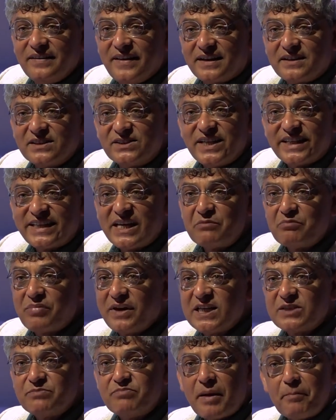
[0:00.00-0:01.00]
that is taking
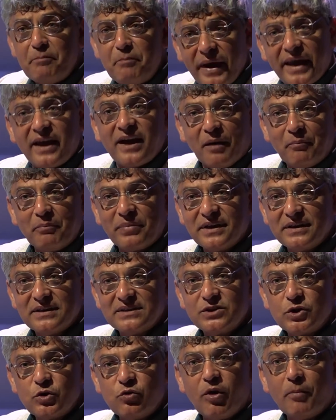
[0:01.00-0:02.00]
place by big
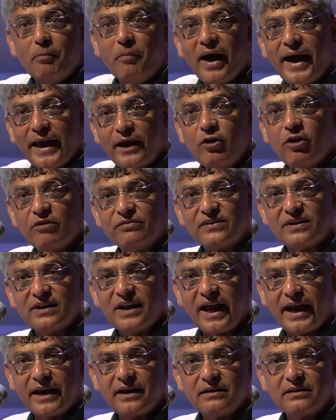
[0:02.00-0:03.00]
companies who are buying off the
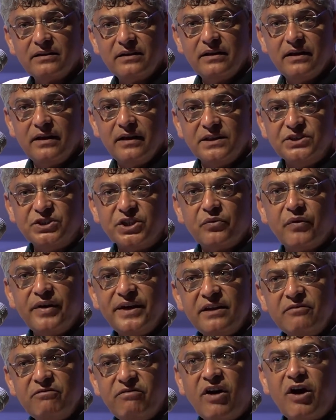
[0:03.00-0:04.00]
land,
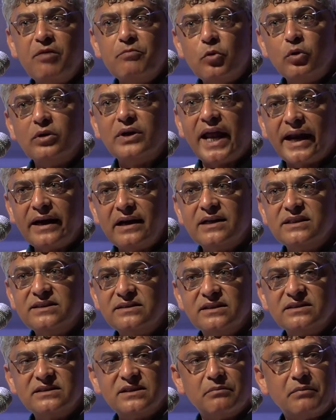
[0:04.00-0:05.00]
generating far more
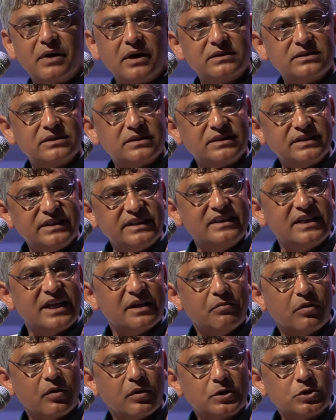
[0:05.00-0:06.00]
landlessness amongst the tea
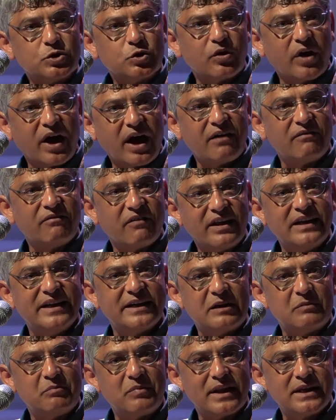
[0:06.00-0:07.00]
laborers who have very
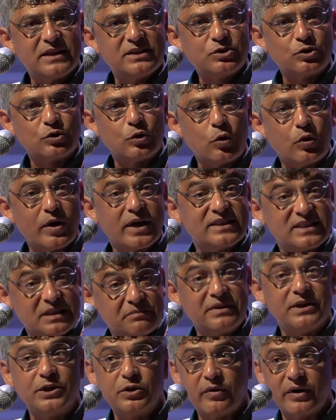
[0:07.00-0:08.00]
little place to go
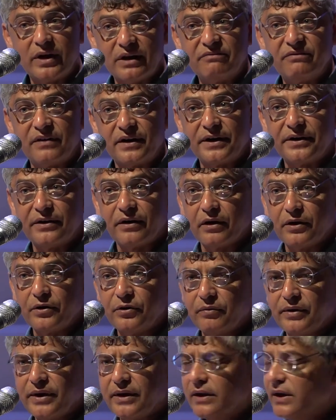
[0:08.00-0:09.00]
except into elephant
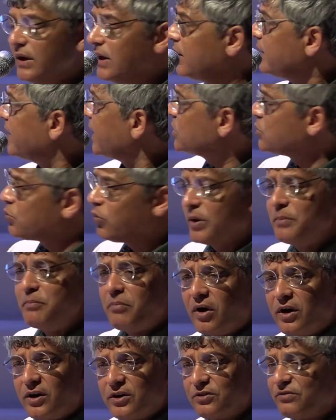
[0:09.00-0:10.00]
territory. That's
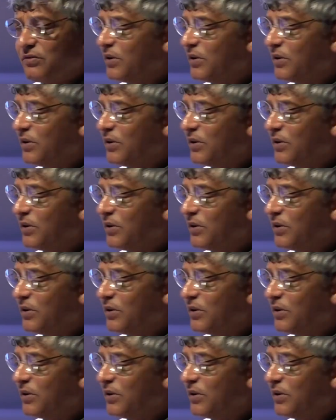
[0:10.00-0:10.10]
one part